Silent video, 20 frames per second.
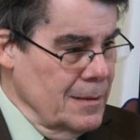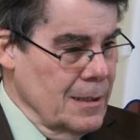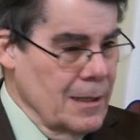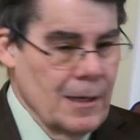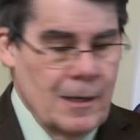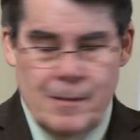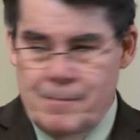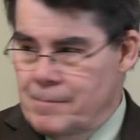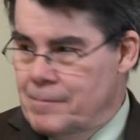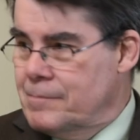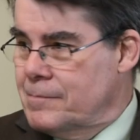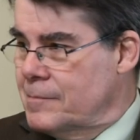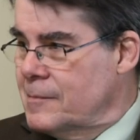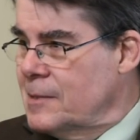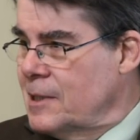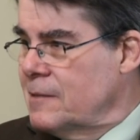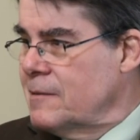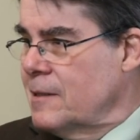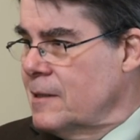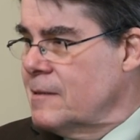
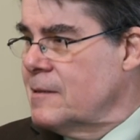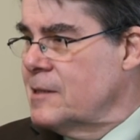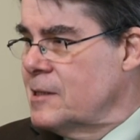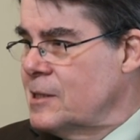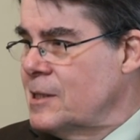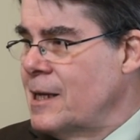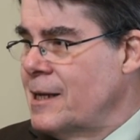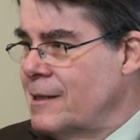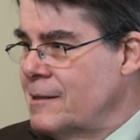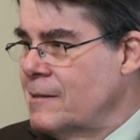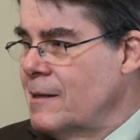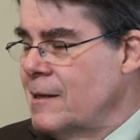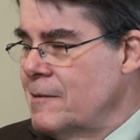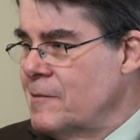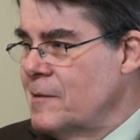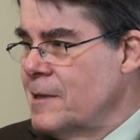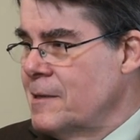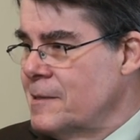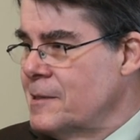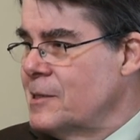I think
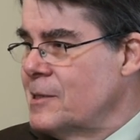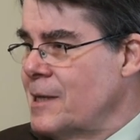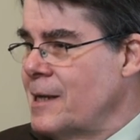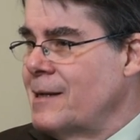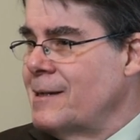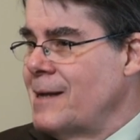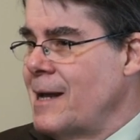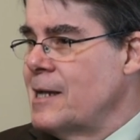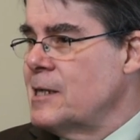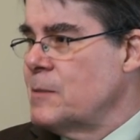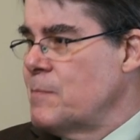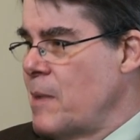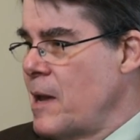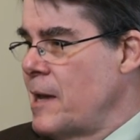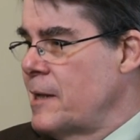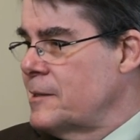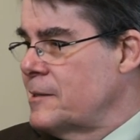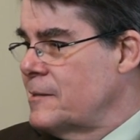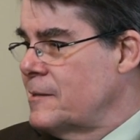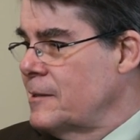the Senate has
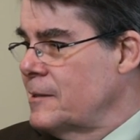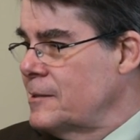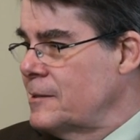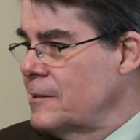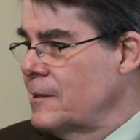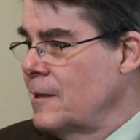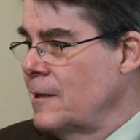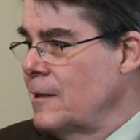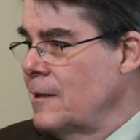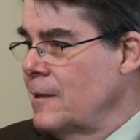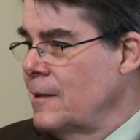passed this